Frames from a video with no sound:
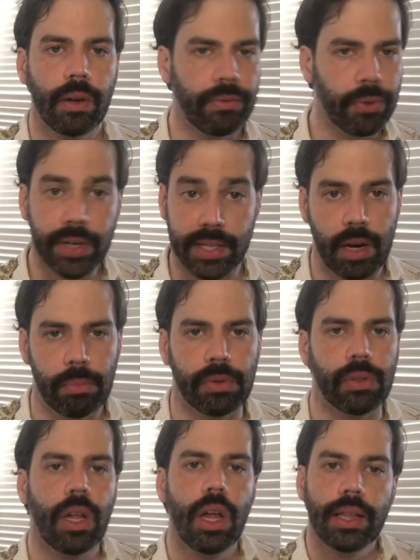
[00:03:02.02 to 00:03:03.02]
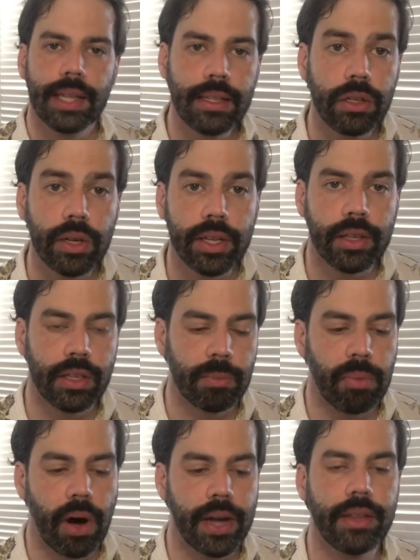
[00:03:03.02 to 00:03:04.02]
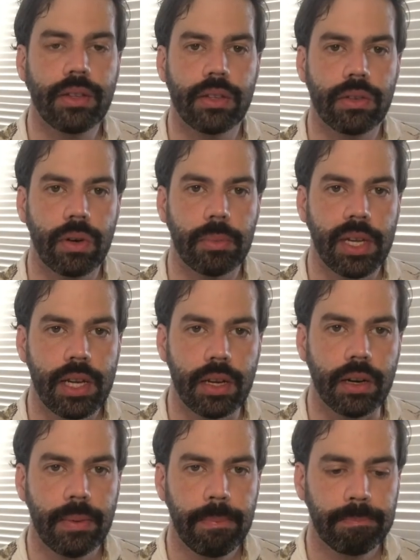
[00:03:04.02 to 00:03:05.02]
for example, let's look at this Python script here.